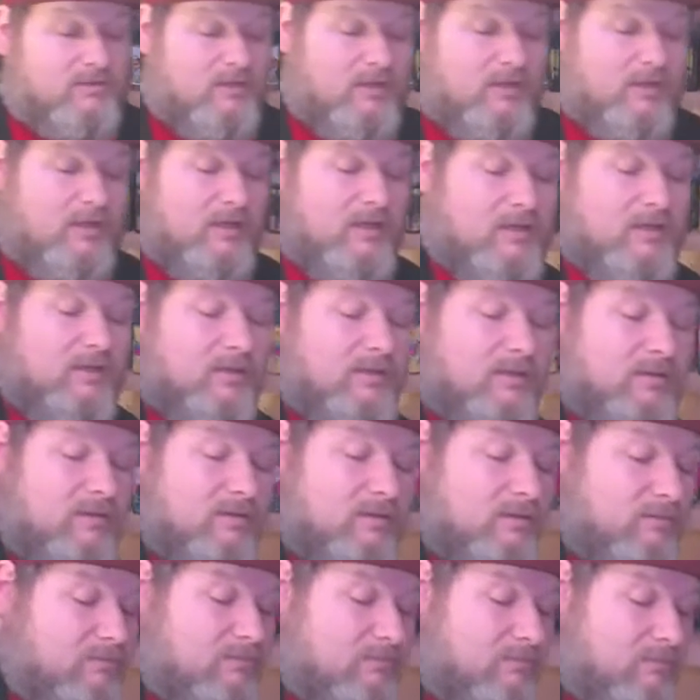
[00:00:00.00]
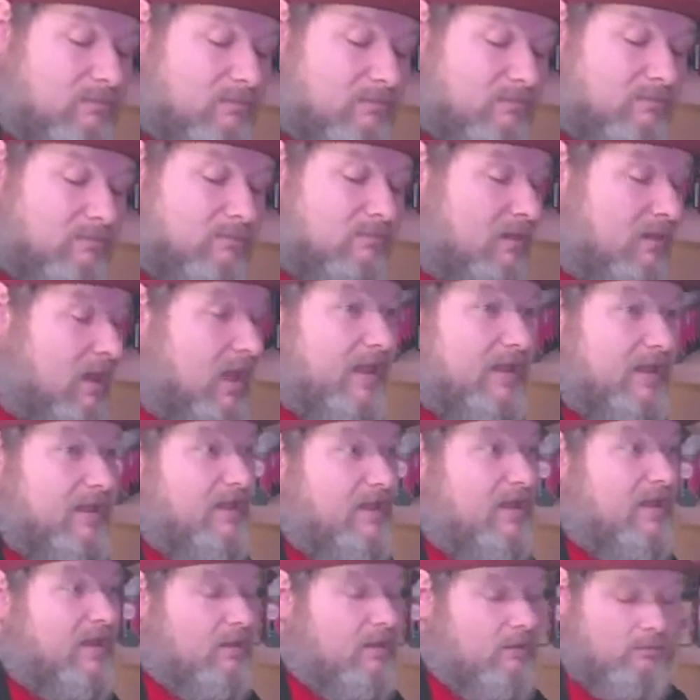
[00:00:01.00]
like
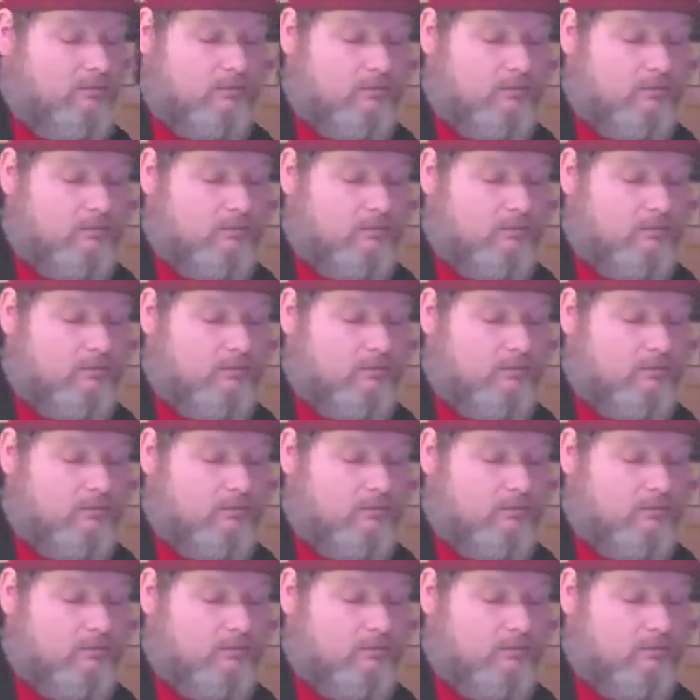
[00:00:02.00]
that.